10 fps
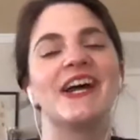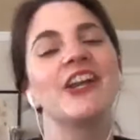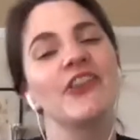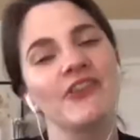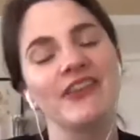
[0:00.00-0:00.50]

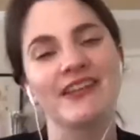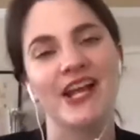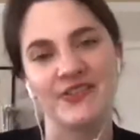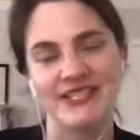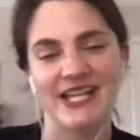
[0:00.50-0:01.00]
Another thing that
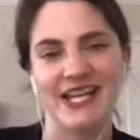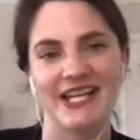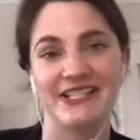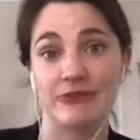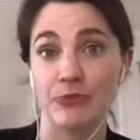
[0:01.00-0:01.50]
I would say
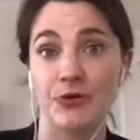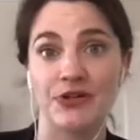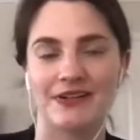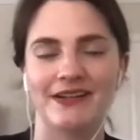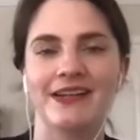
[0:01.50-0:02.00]
is
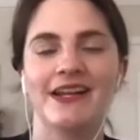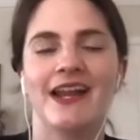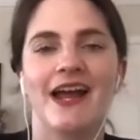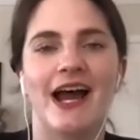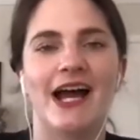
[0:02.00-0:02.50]
important
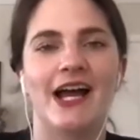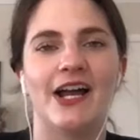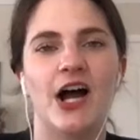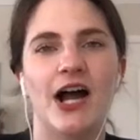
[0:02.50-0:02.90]
uh,